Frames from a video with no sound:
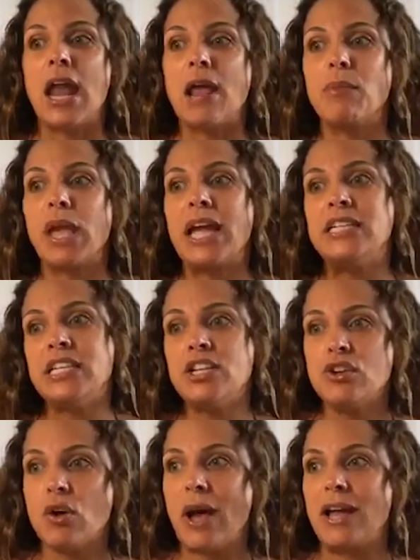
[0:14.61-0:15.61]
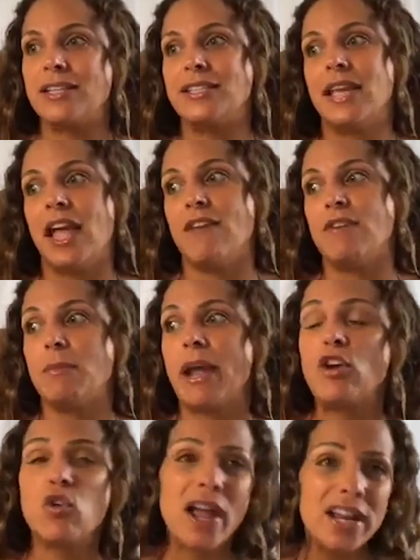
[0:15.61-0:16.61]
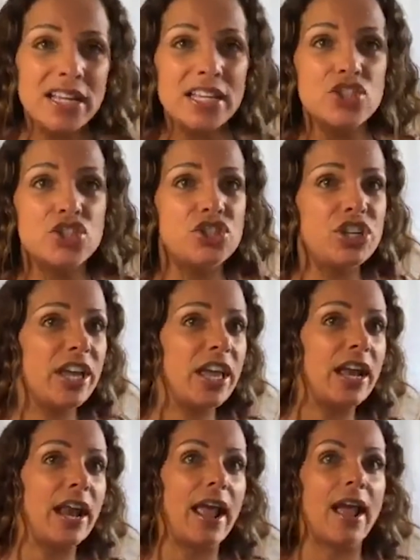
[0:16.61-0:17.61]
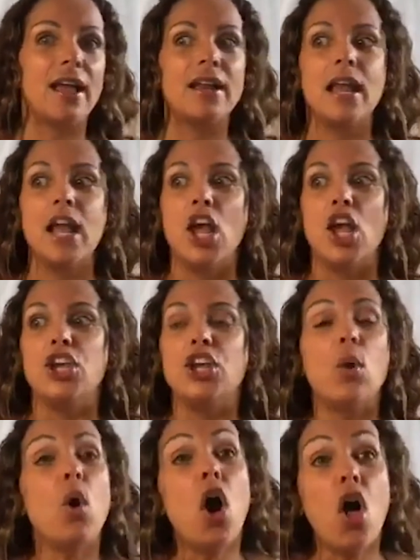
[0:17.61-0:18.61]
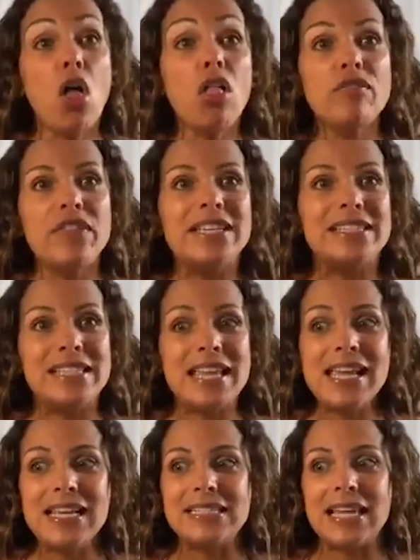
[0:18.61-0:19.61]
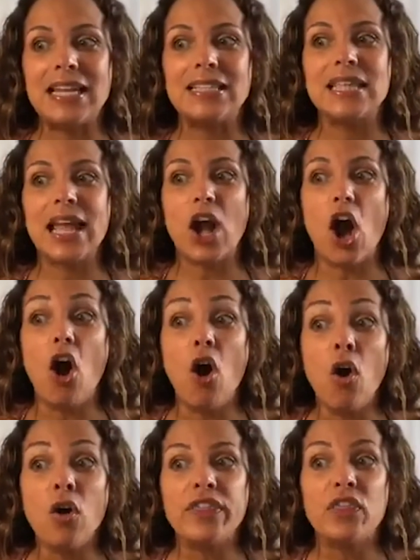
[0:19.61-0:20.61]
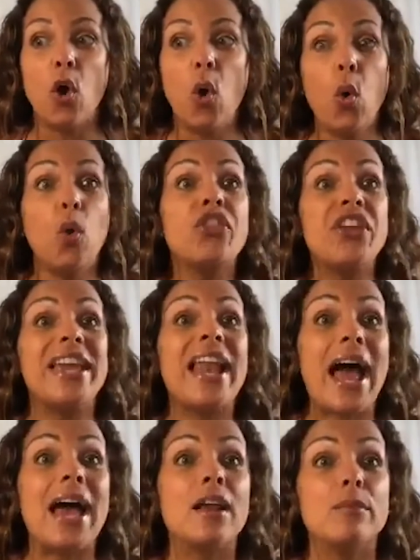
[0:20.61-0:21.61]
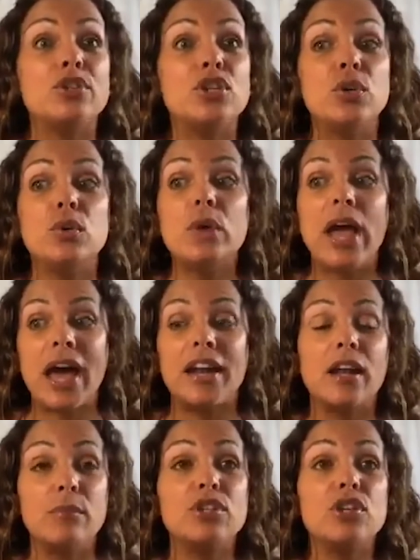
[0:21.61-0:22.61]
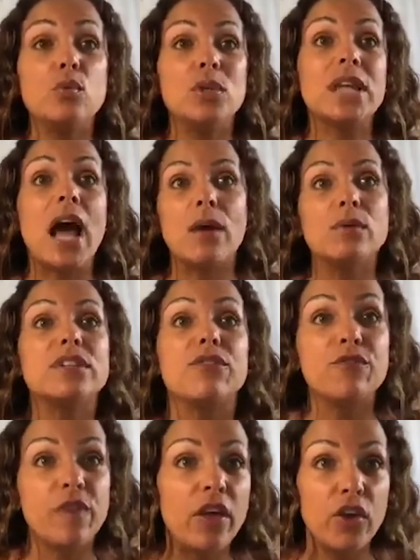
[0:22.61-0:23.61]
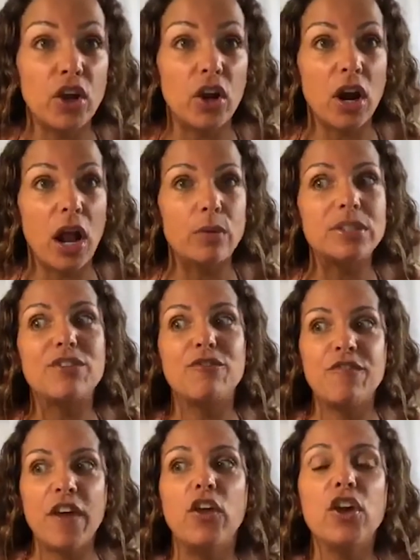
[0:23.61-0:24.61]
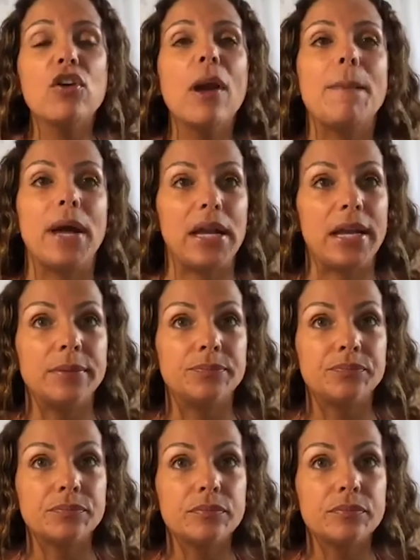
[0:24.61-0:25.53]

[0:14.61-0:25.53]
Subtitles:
And I'm like, I didn't know how to save and my credit is shit. And you know, all of these things. And it's like all the whole thing it added up to was I was a failure. I was a failure at money.